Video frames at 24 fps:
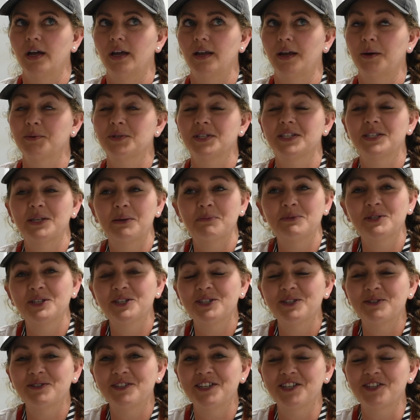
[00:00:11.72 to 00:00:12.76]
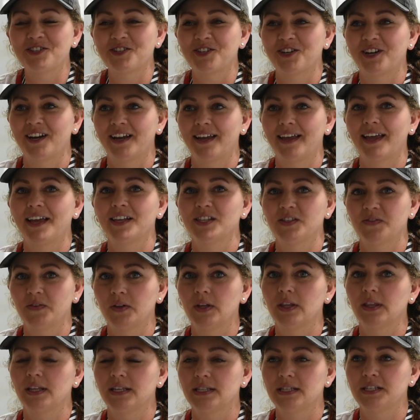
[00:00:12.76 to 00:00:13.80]
was a substitute teacher at Gainesville
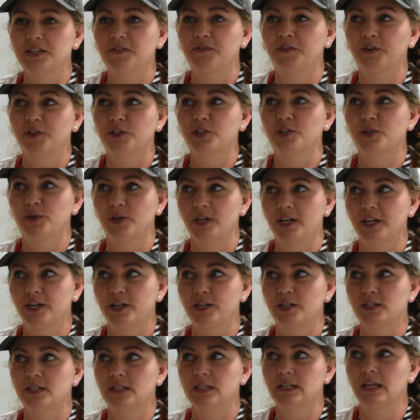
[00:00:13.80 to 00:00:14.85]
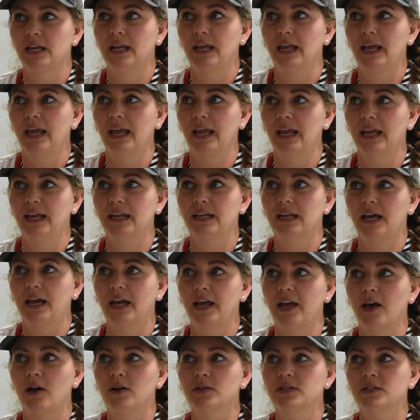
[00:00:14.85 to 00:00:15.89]
and Lindsay for 2 years, and
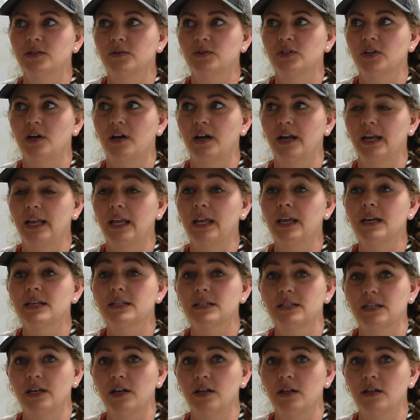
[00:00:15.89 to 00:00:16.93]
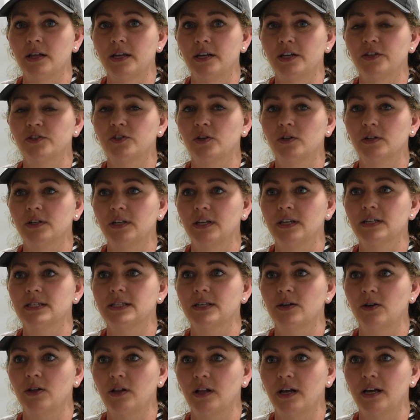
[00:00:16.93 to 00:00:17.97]
I also taught ESL, an adult
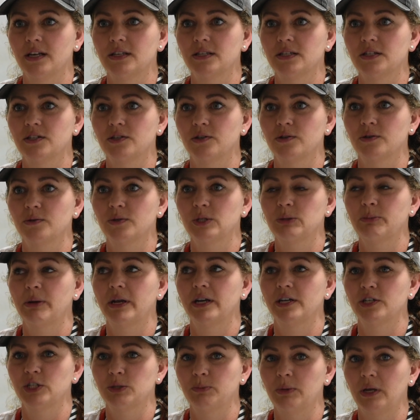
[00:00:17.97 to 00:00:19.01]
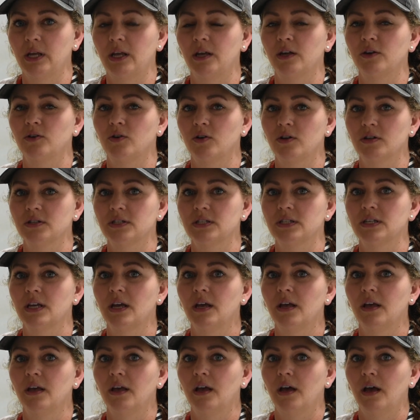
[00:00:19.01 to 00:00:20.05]
ESL class, to Spanish-speaking adults
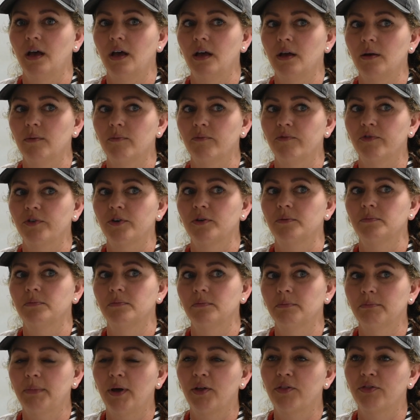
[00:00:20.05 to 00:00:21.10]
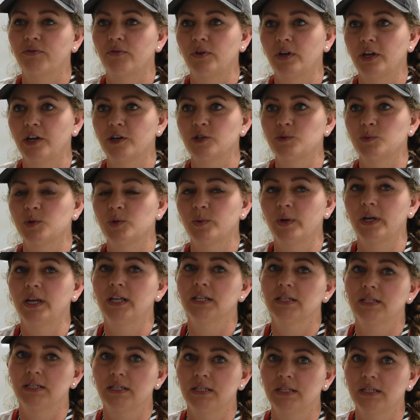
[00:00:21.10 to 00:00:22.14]
for about 3 years between
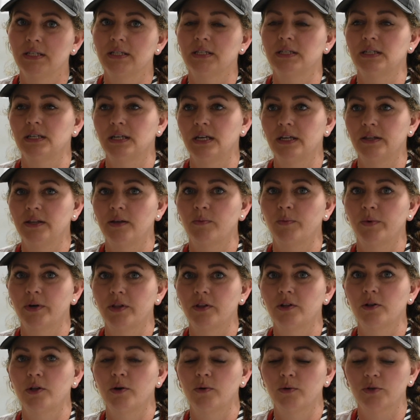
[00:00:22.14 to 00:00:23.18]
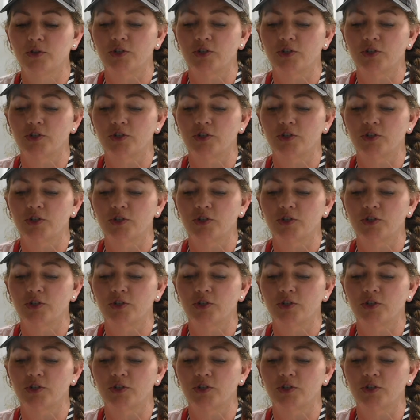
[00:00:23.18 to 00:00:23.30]
NCTC and then one of the local